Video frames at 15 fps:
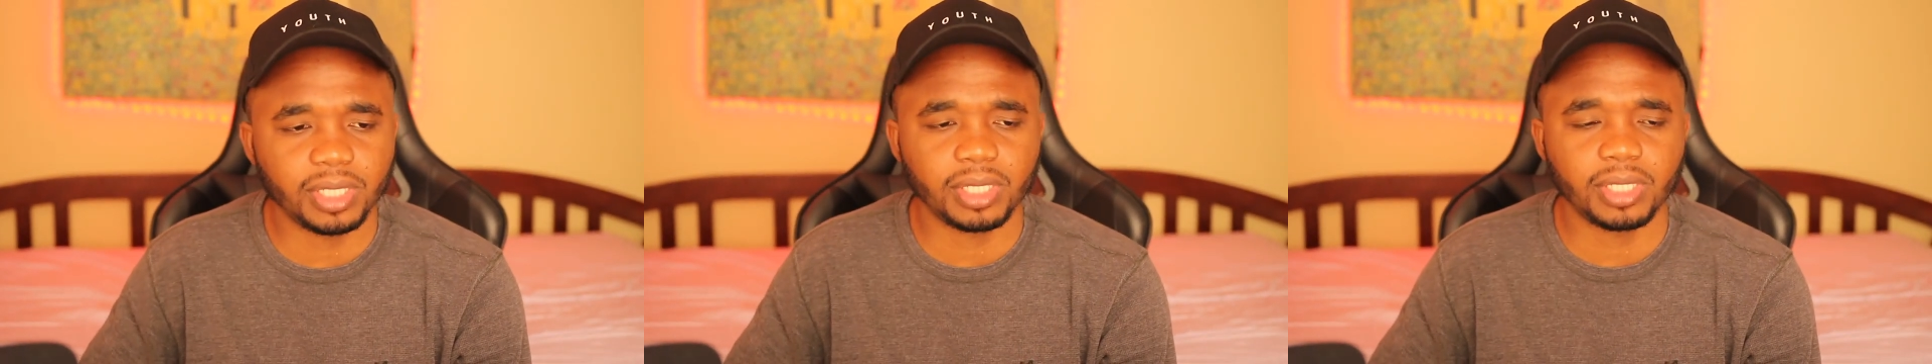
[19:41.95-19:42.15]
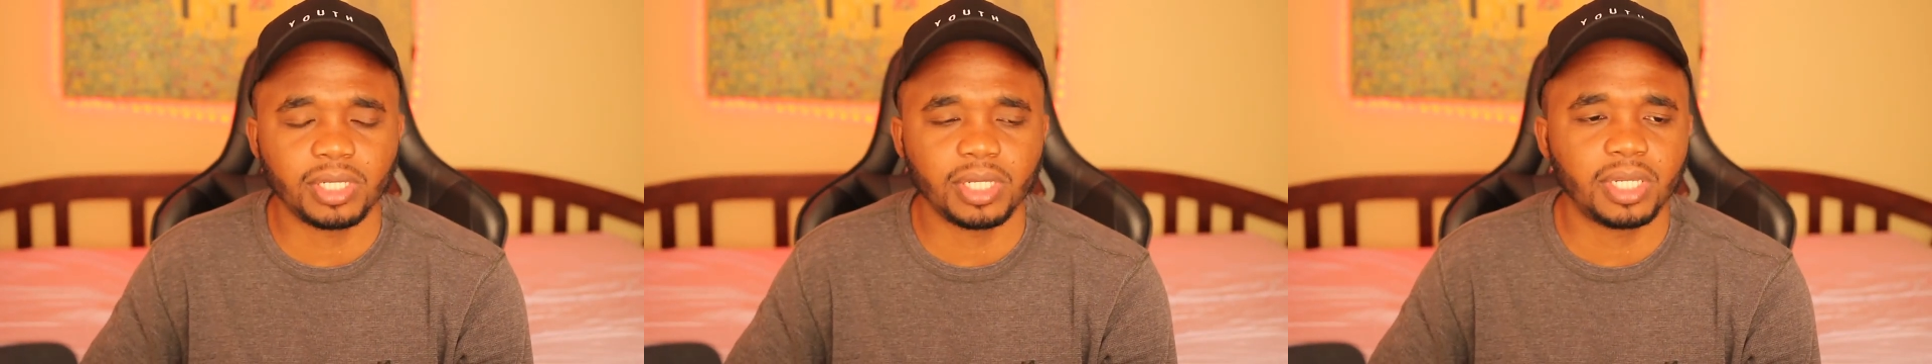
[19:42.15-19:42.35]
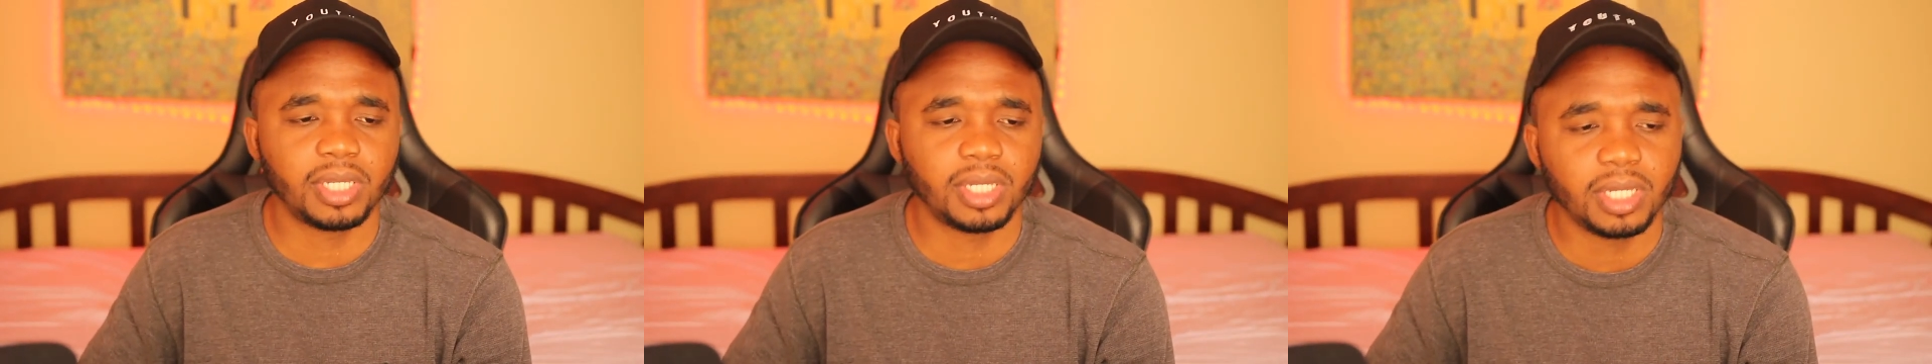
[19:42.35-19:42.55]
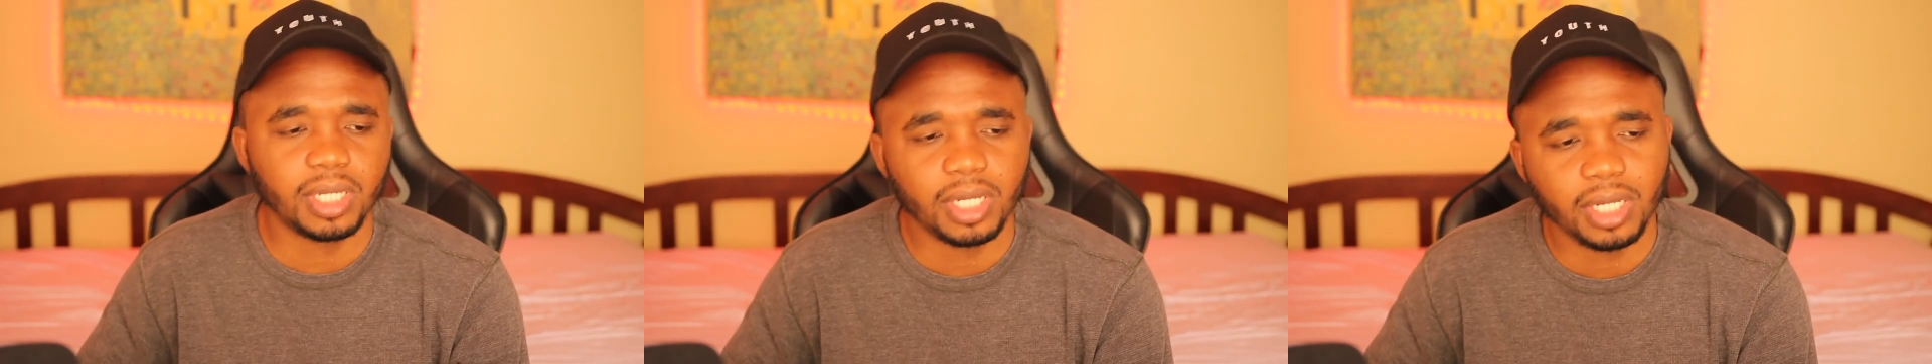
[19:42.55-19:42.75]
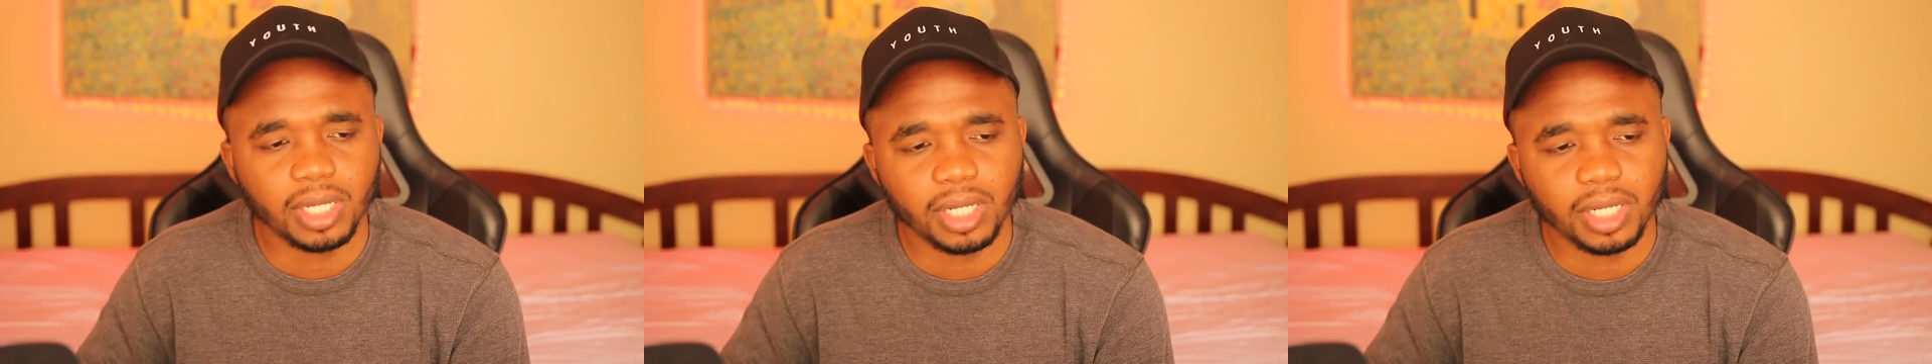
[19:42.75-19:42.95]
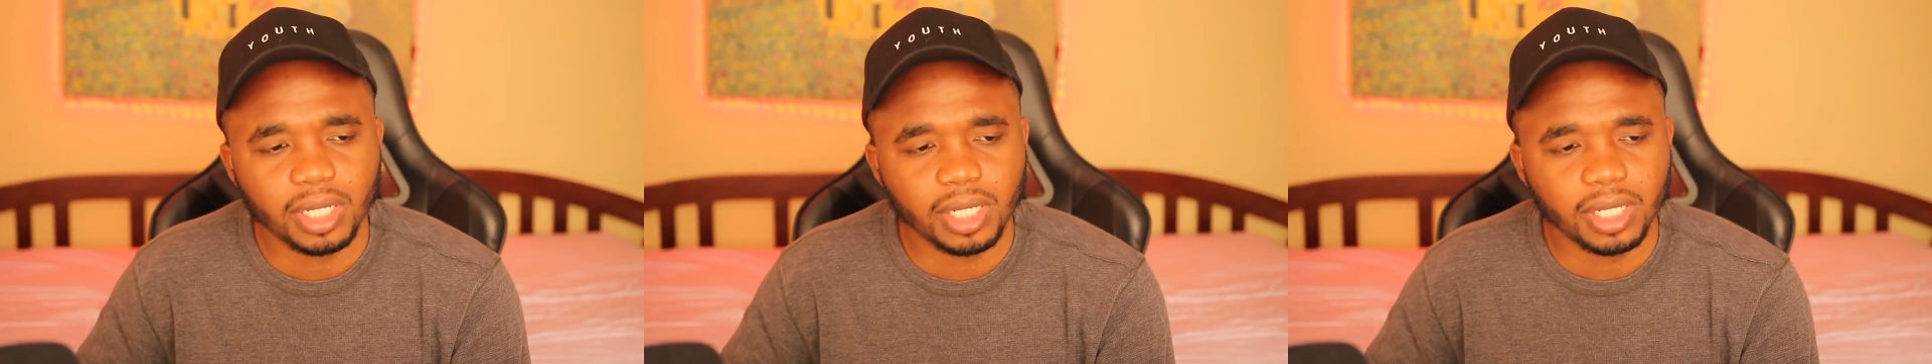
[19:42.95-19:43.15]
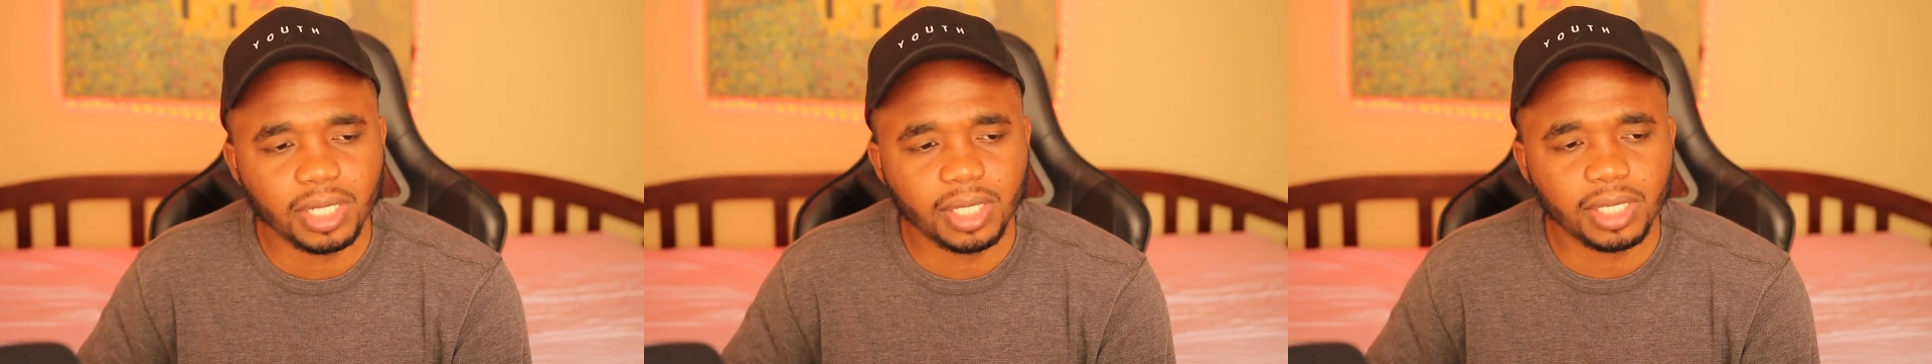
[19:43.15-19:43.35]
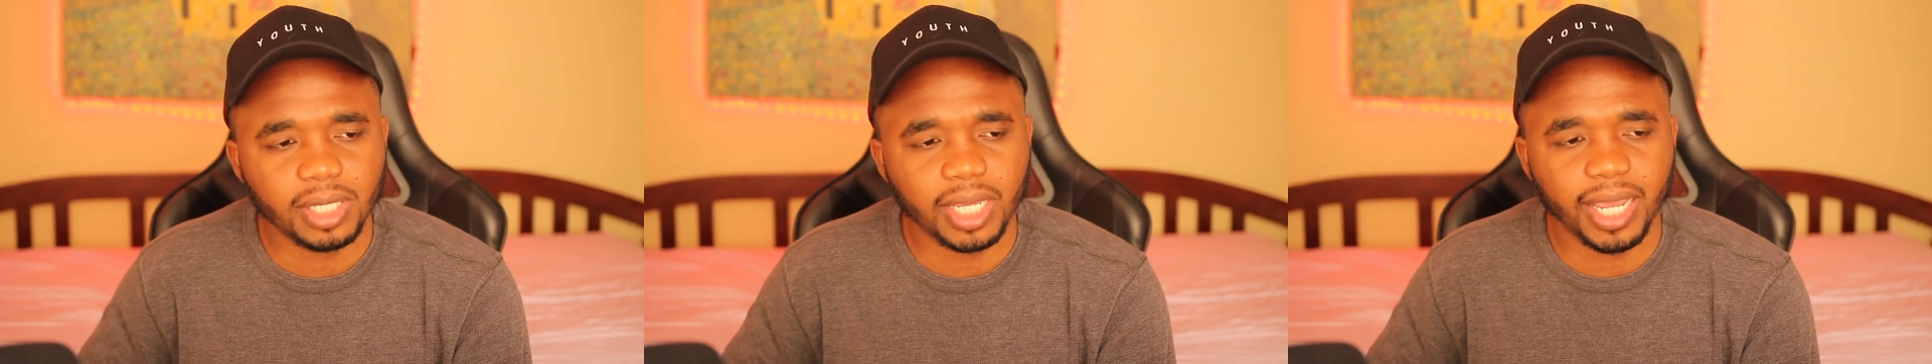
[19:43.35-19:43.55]
the
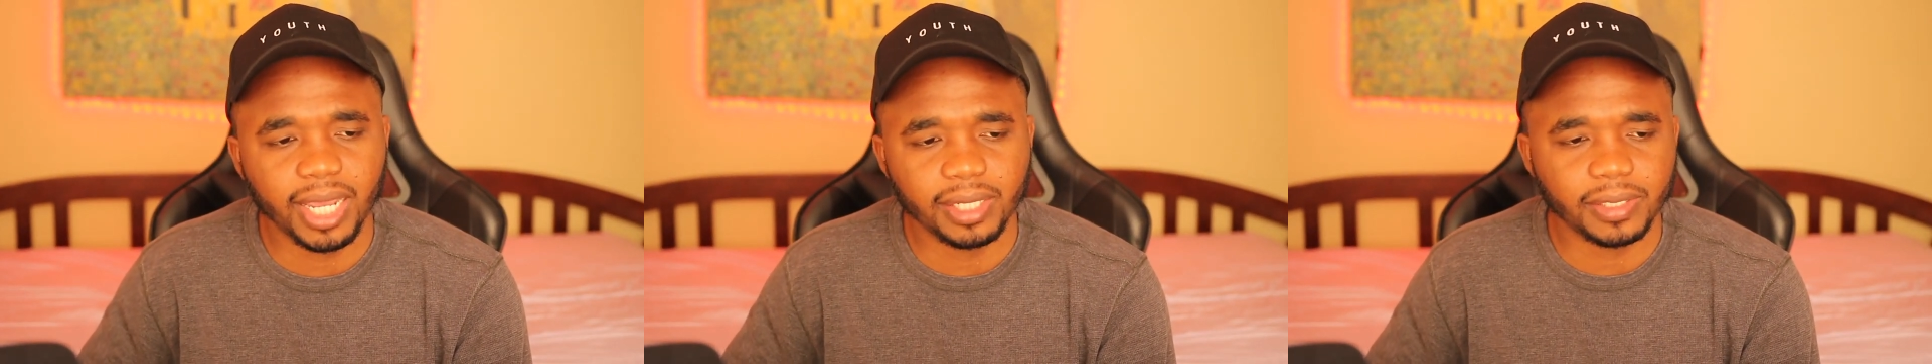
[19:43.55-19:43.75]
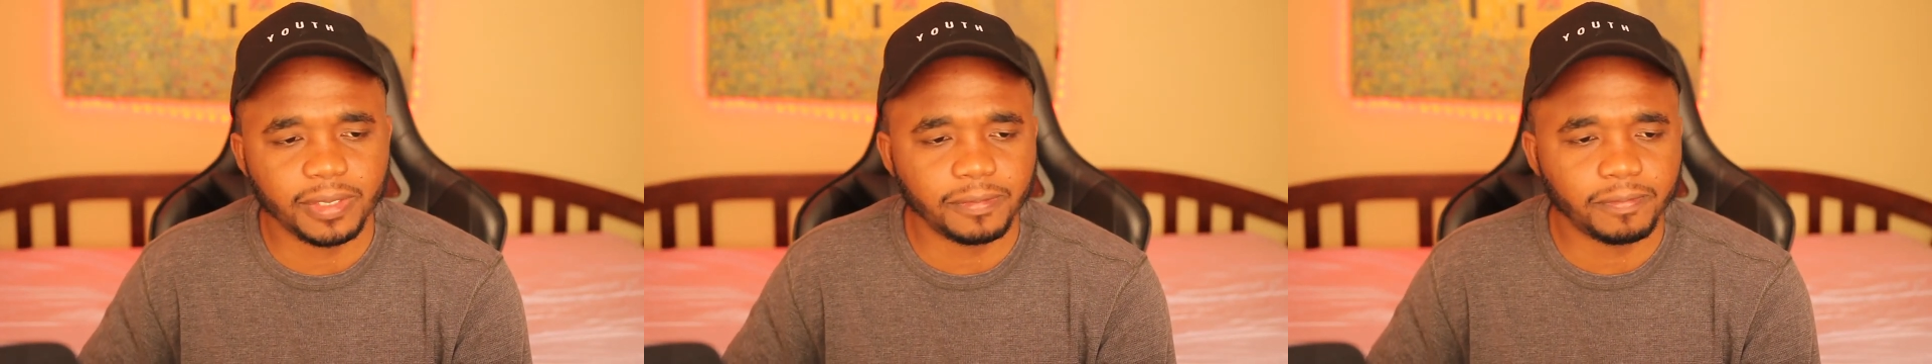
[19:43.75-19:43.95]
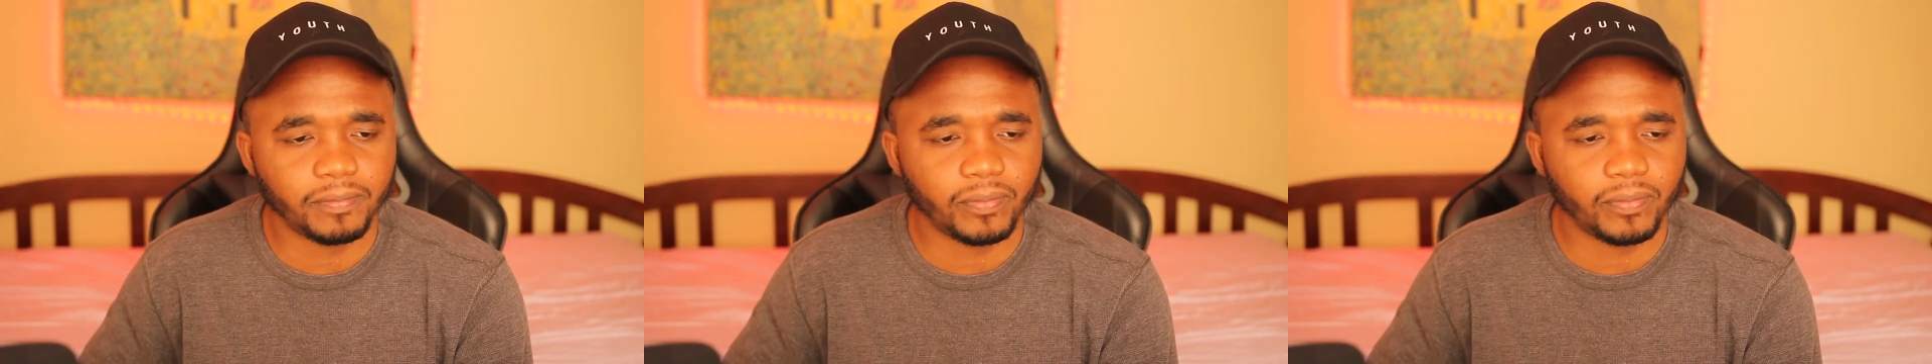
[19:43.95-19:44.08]
the heading.